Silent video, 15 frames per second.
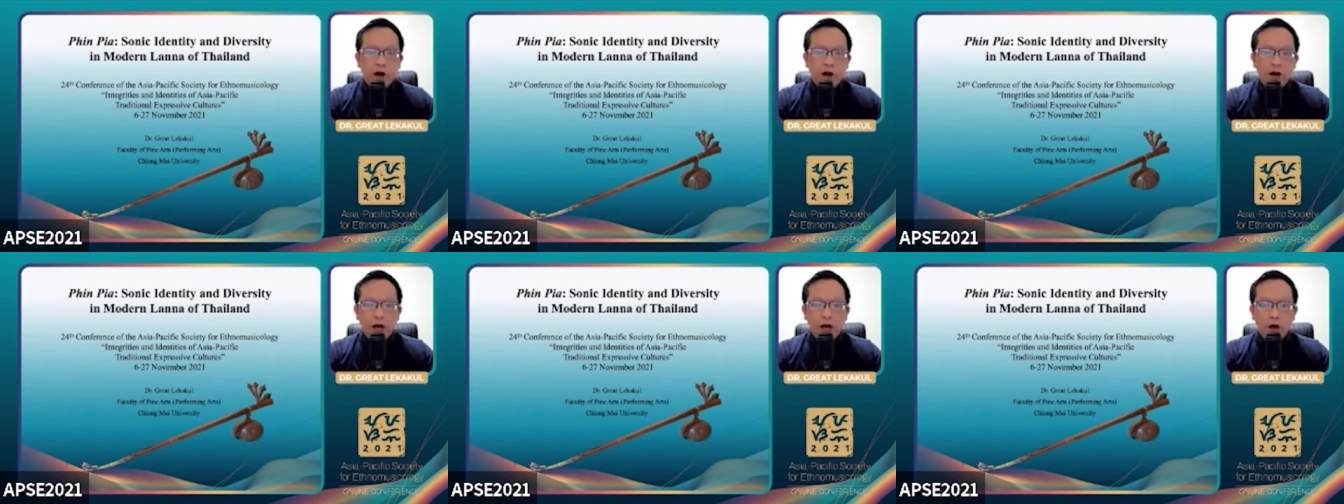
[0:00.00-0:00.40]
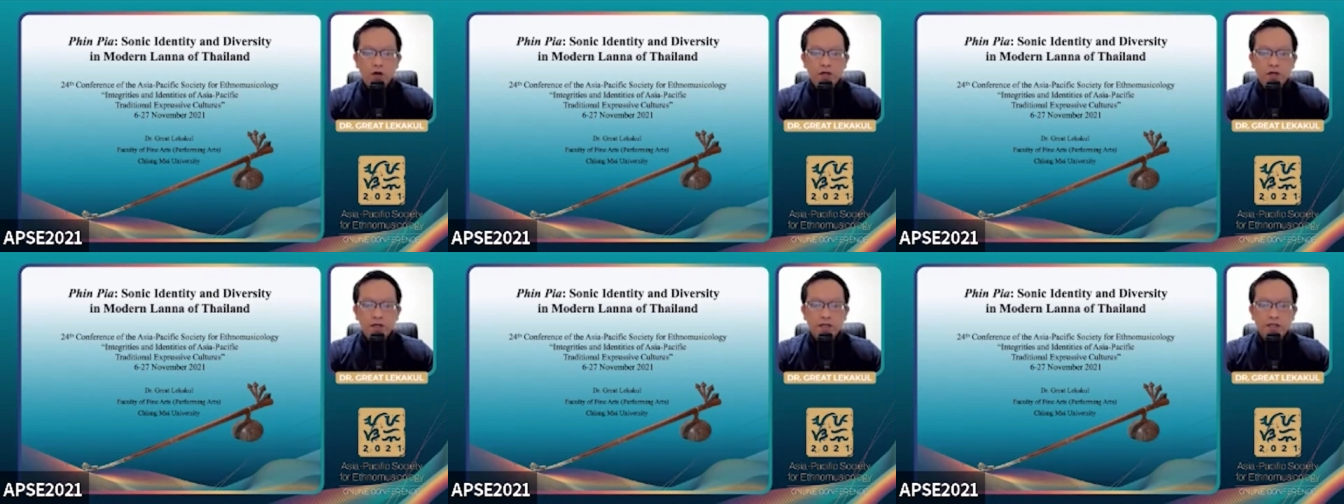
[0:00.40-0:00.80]
carried
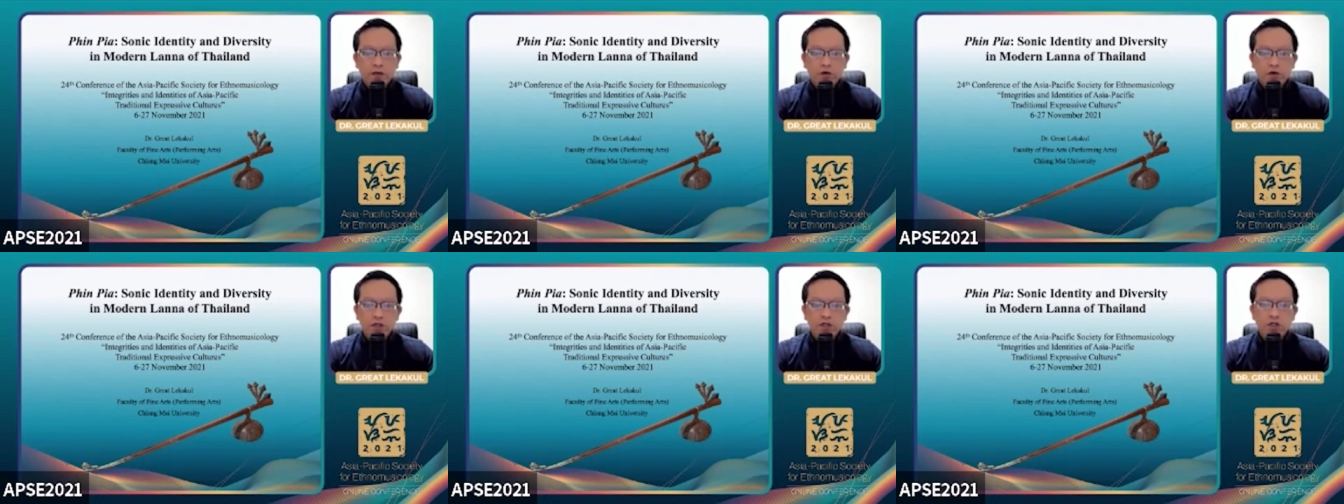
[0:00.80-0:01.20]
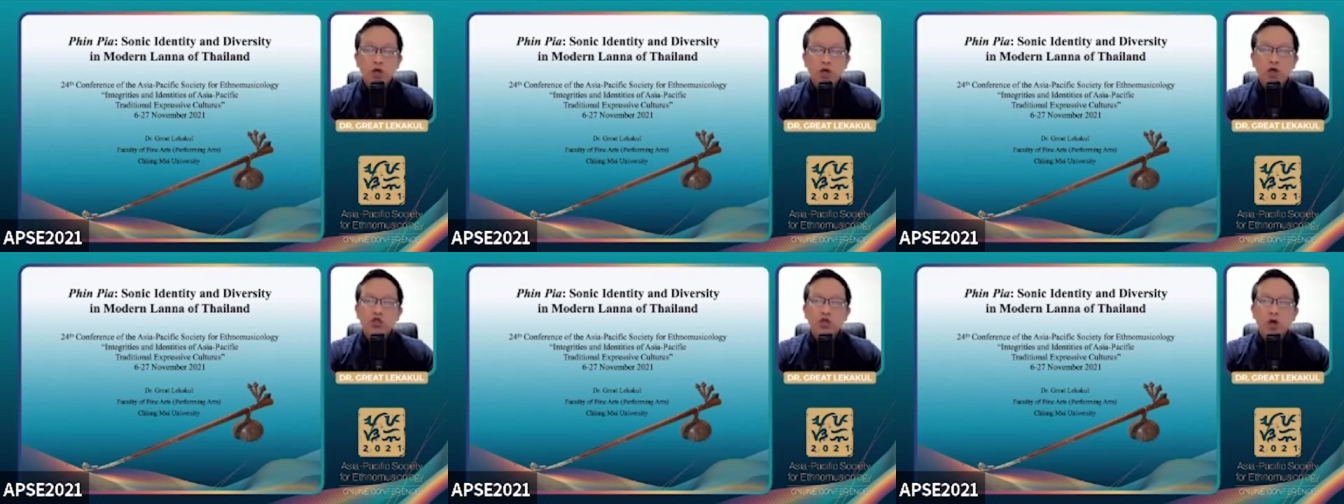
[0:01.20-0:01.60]
out his
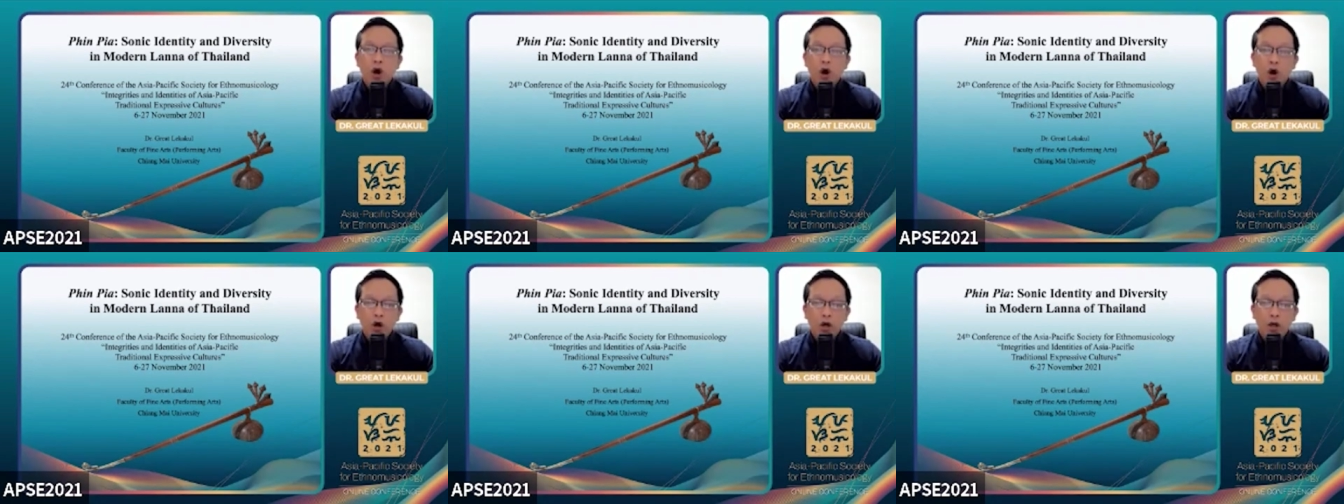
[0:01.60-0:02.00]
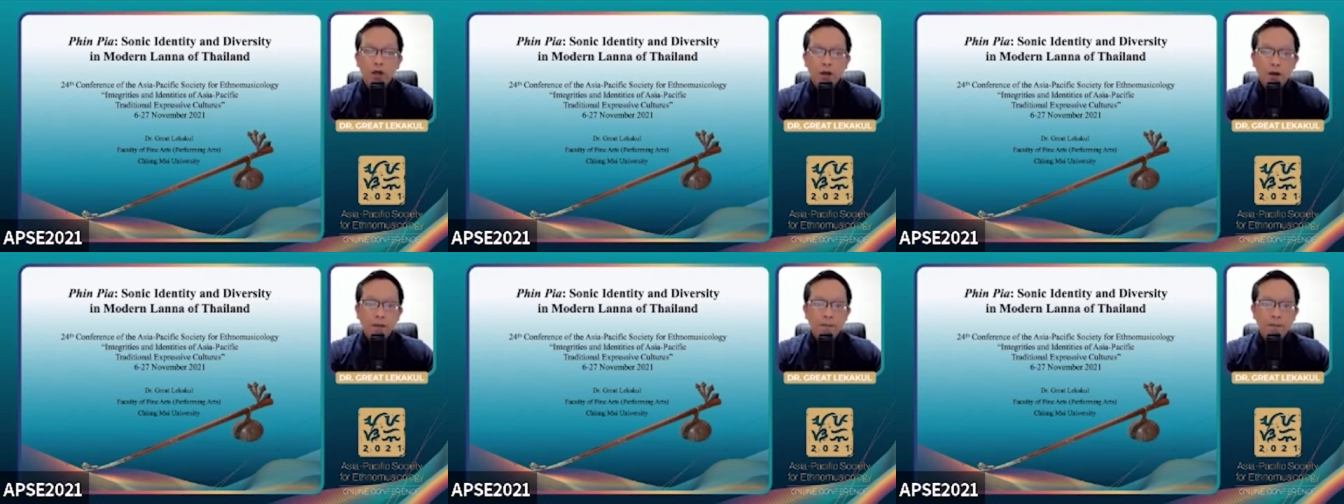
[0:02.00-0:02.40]
research on
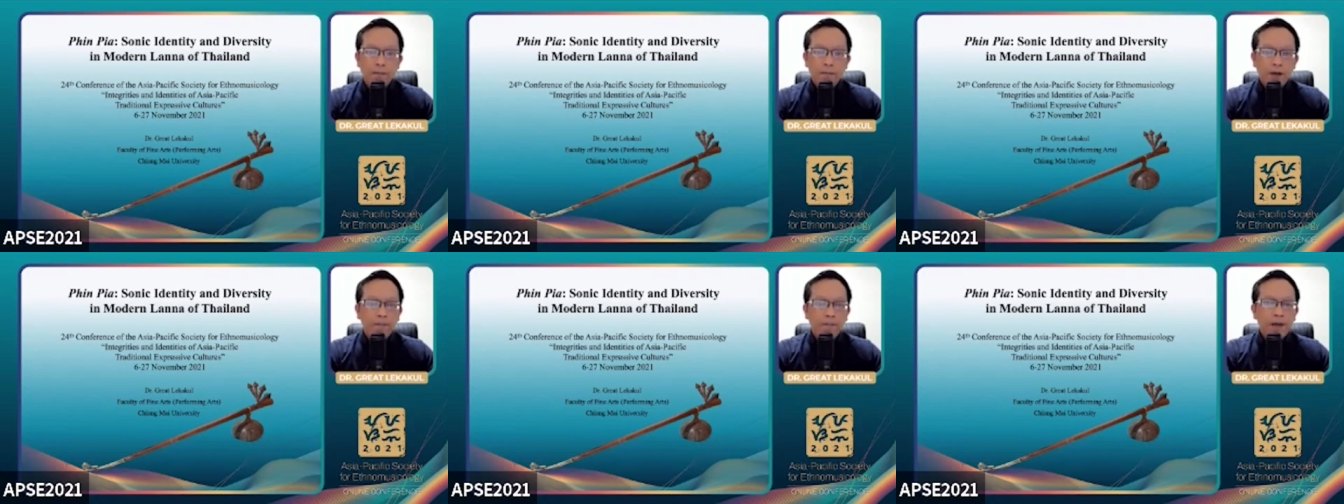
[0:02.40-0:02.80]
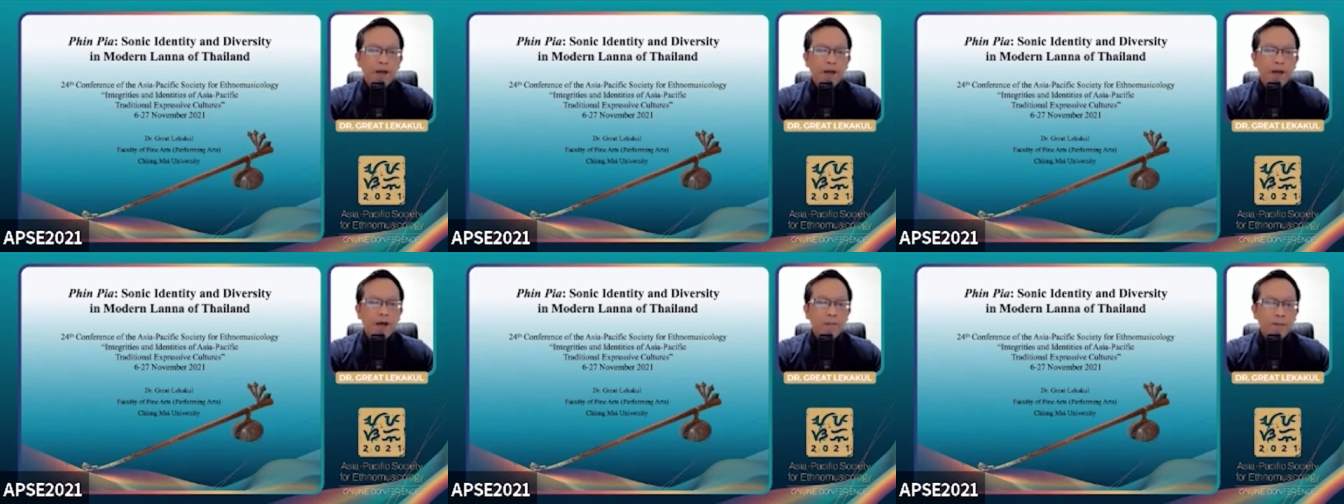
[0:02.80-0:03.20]
Phin
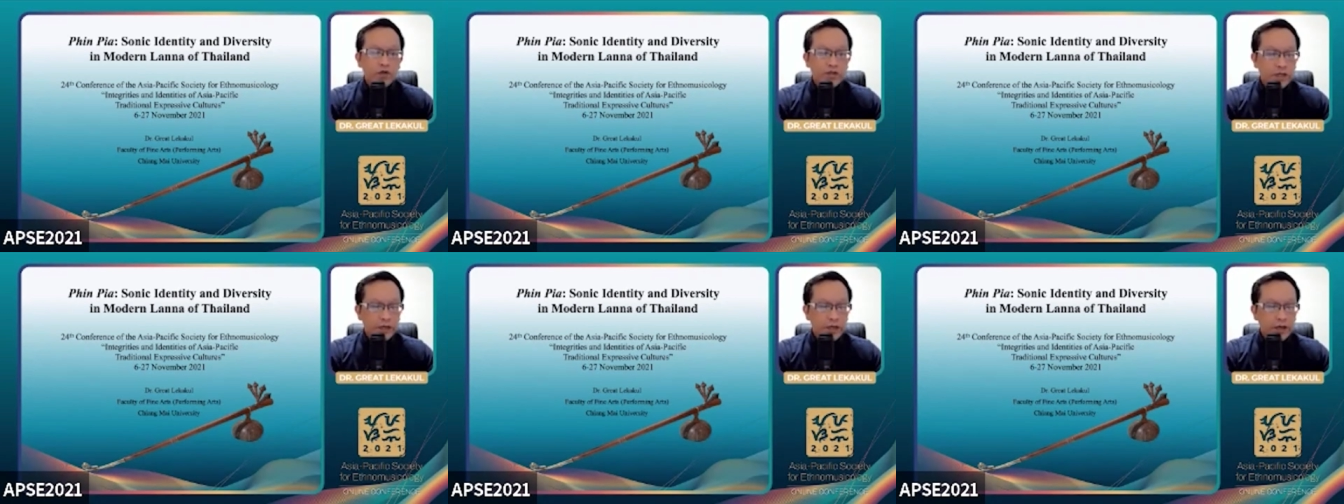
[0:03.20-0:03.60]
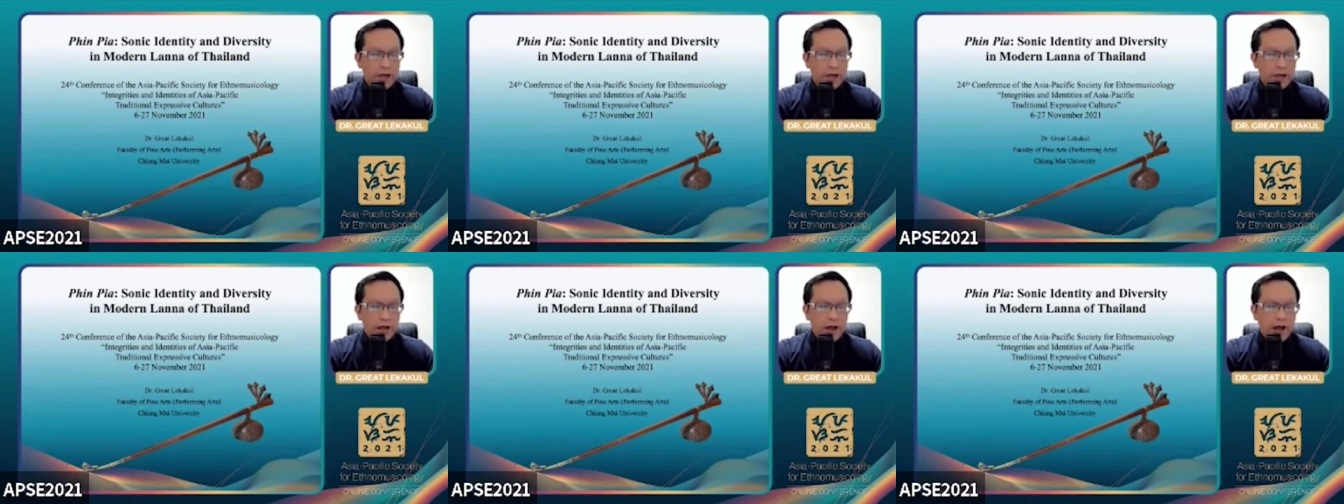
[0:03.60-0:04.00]
Pia music
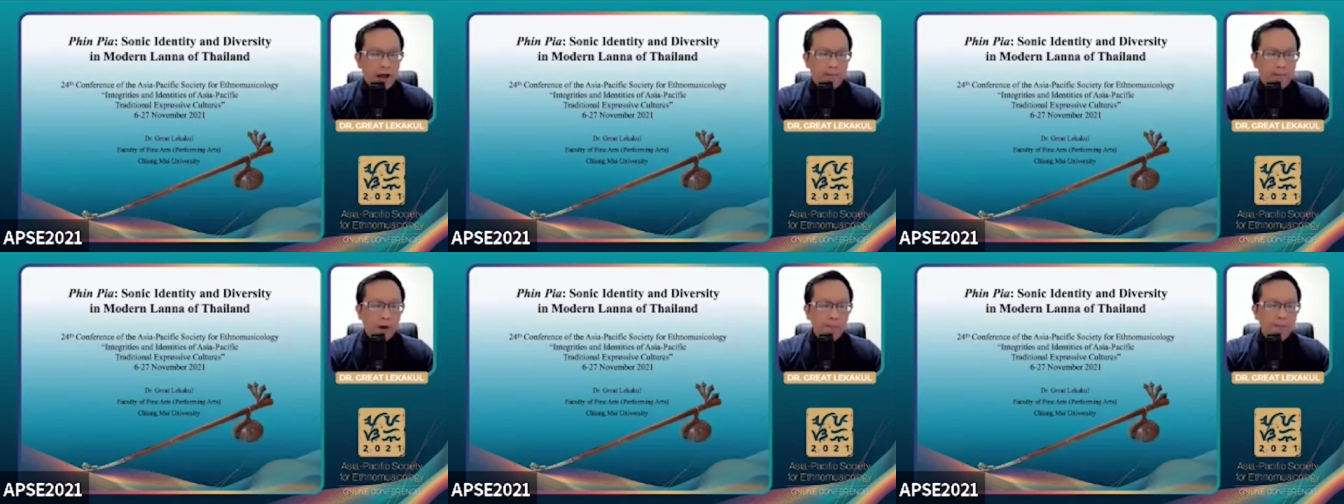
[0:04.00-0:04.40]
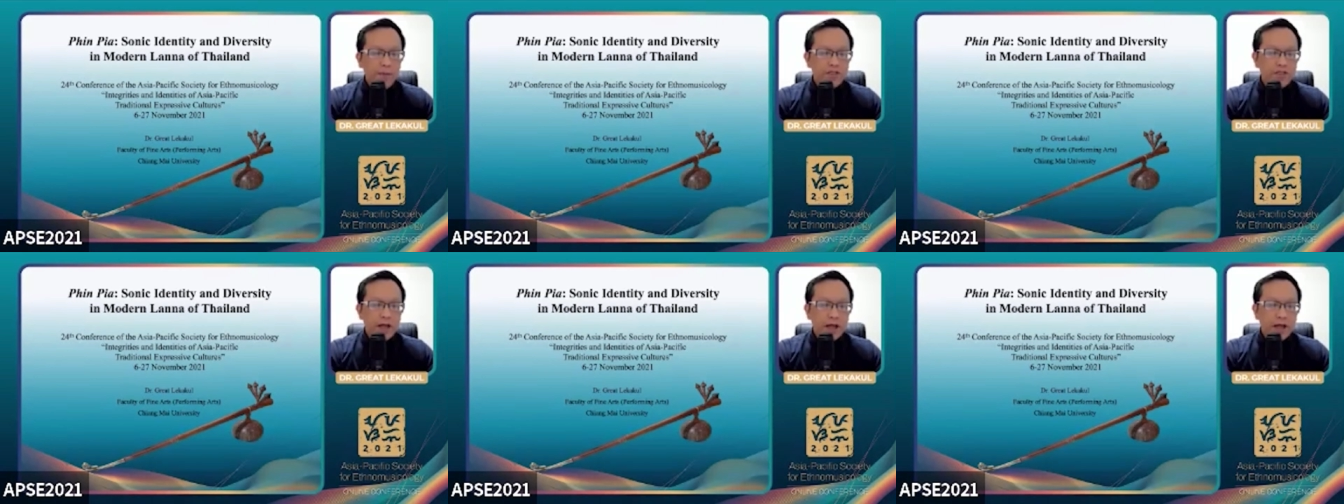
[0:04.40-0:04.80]
and
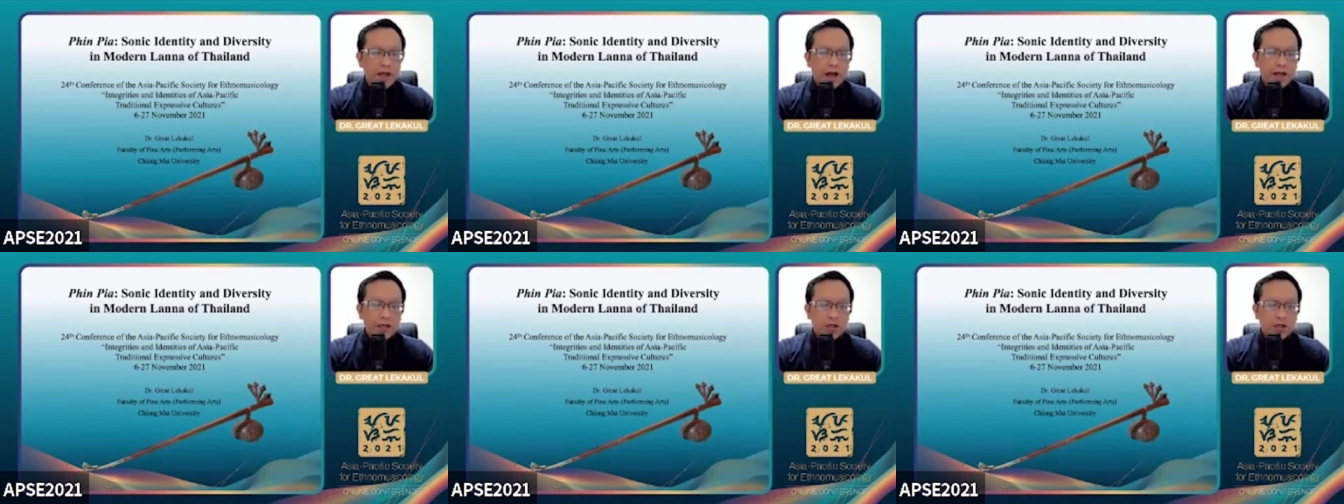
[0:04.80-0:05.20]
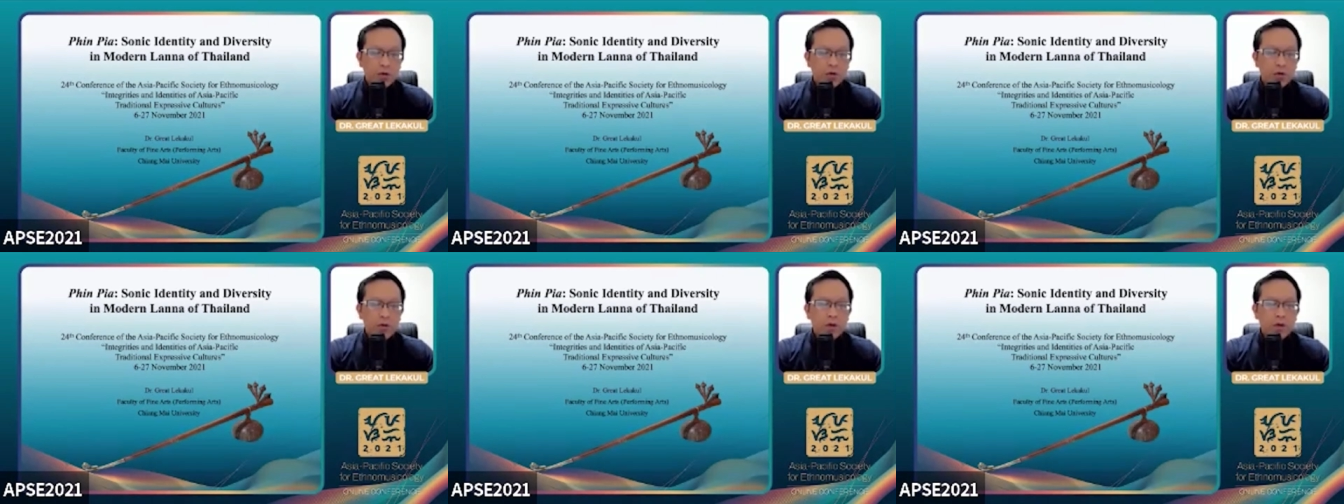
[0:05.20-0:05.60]
published an
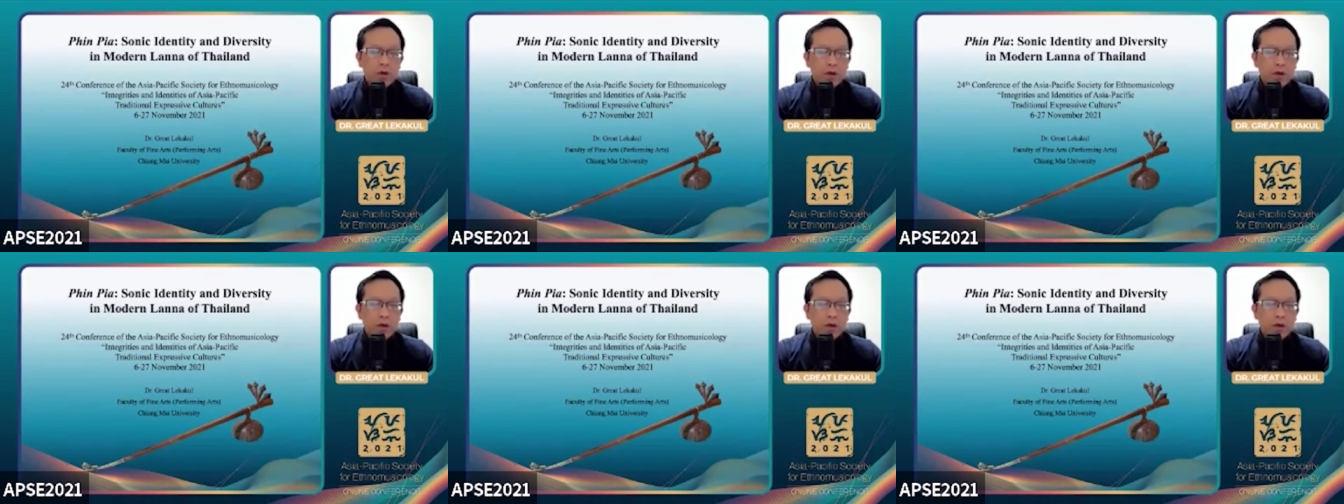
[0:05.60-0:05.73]
article,